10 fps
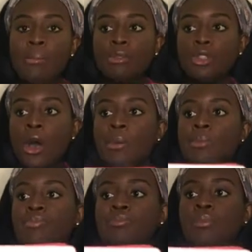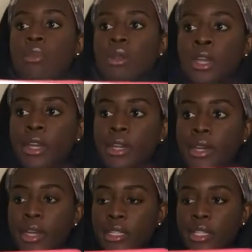So here
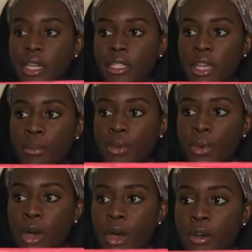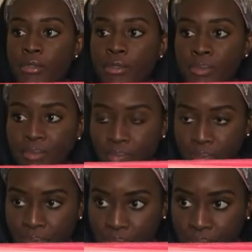is an example of
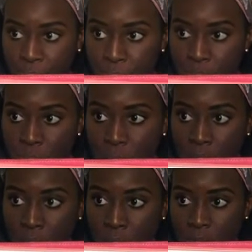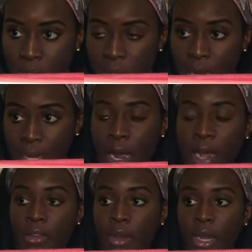a study guide that I
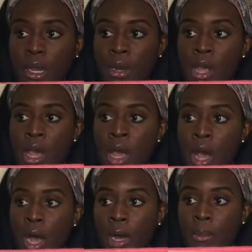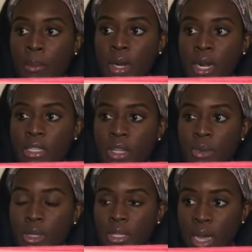created. What I did
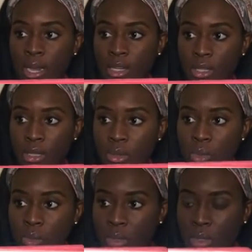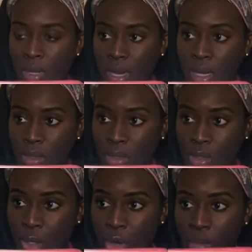was I just, oop, the light is so